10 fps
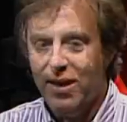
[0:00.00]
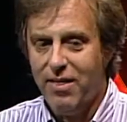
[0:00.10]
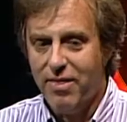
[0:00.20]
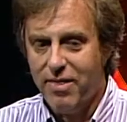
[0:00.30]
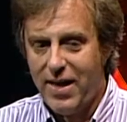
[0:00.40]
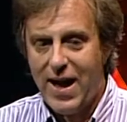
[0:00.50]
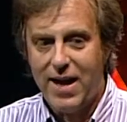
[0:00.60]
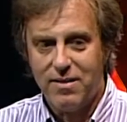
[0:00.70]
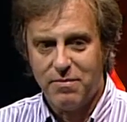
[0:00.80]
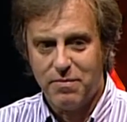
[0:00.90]

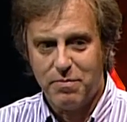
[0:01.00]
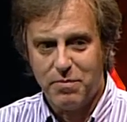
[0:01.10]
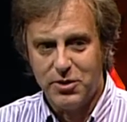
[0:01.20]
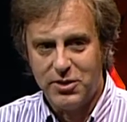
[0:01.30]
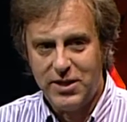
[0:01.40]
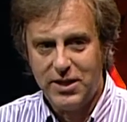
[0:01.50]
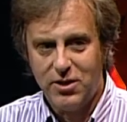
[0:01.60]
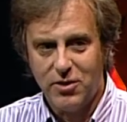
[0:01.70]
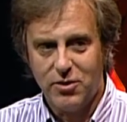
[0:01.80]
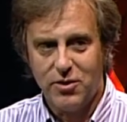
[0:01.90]
That
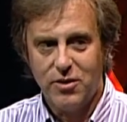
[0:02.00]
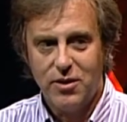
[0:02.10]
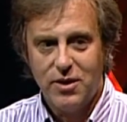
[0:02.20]
particular